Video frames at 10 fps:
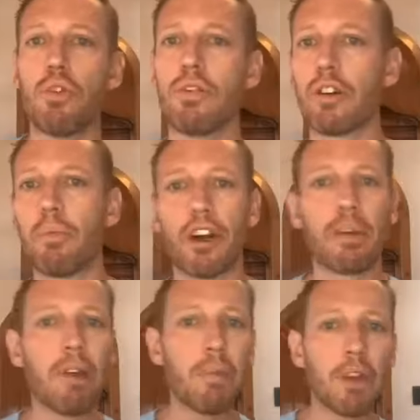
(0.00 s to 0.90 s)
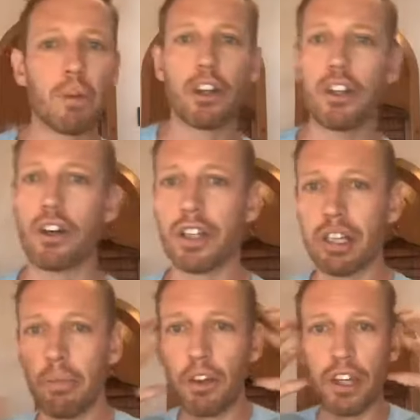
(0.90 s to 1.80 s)
move your body. Maybe you want to turn on
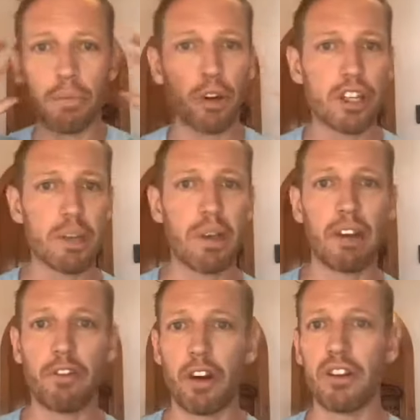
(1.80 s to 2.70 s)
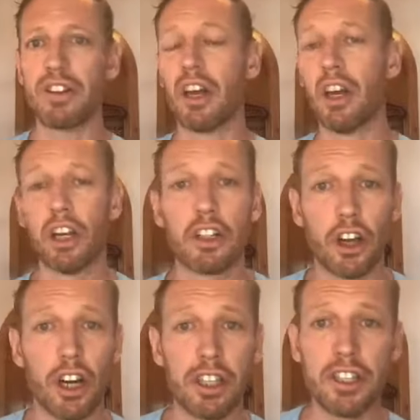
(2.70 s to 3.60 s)
some music, put on some headphones,
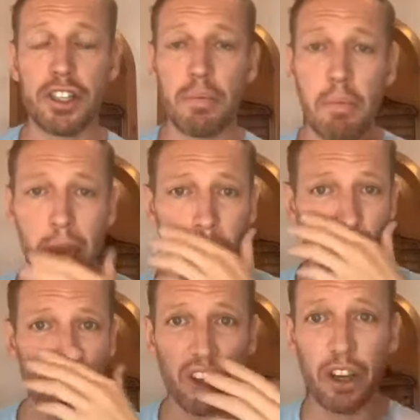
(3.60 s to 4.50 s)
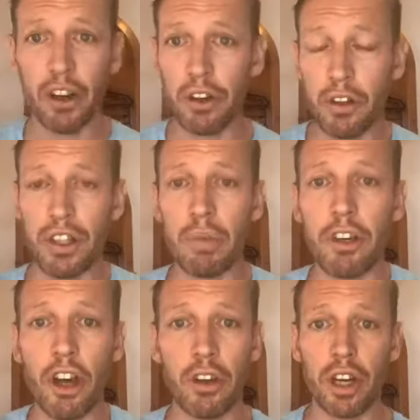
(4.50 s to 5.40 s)
dance. Maybe you want to go do some
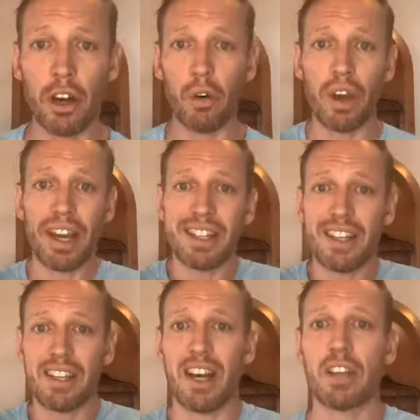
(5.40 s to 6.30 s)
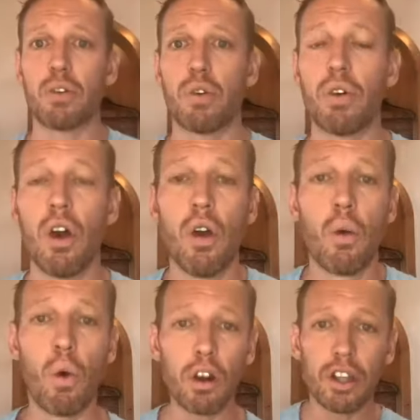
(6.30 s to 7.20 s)
yoga or exercise or
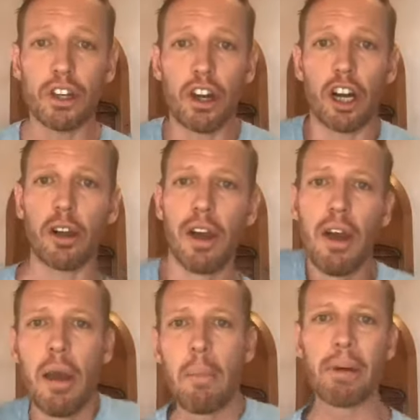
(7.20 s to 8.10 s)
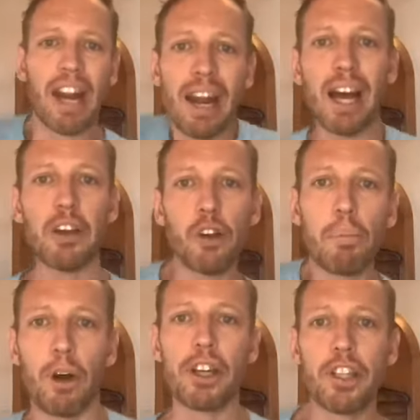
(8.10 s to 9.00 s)
walk the dog. But allow your
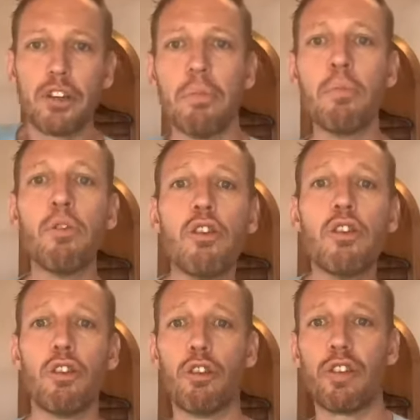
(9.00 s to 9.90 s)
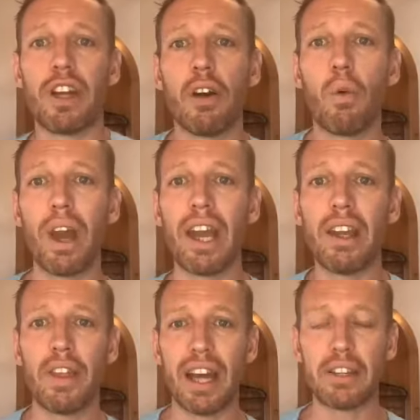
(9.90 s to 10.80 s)
body to move in a
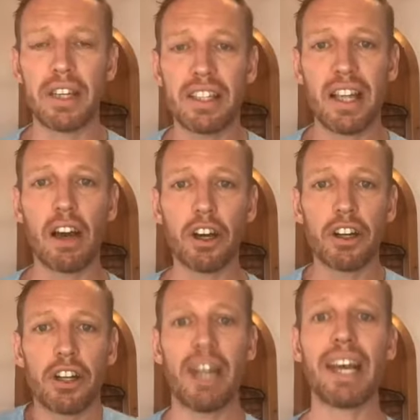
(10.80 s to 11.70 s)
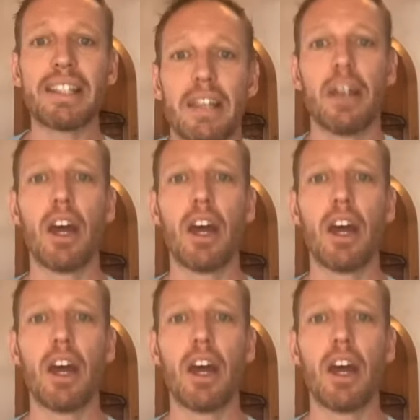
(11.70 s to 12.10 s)
way that is now going to let